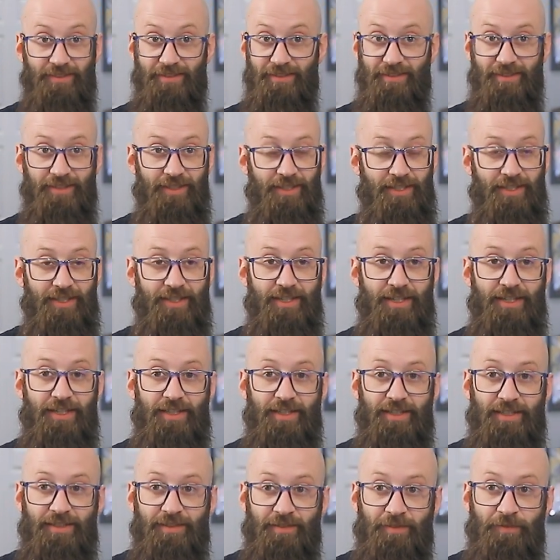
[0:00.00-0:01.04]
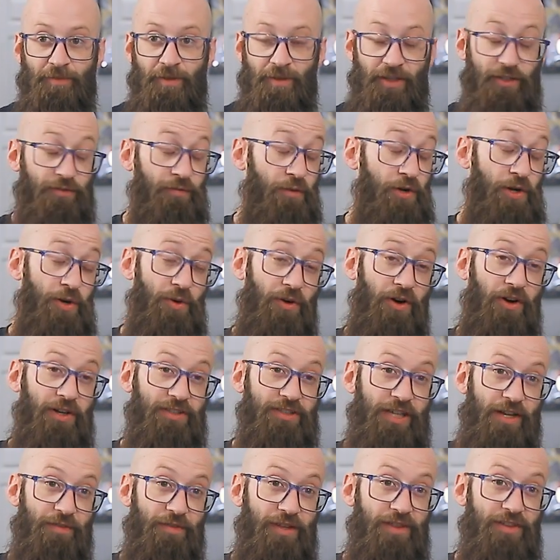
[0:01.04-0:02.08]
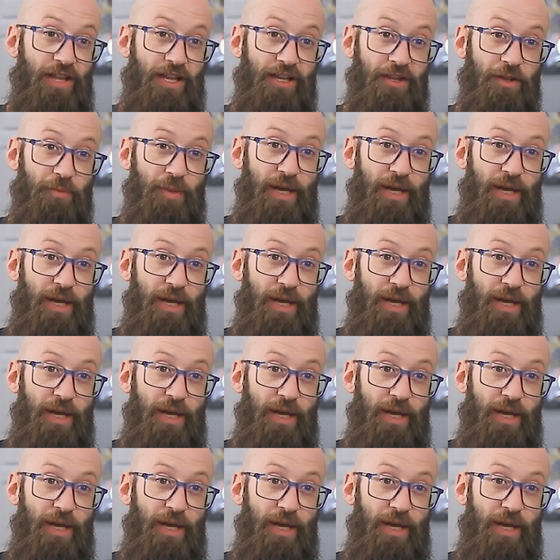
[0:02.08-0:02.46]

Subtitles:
are, at least for newer artists, kind of a thing of the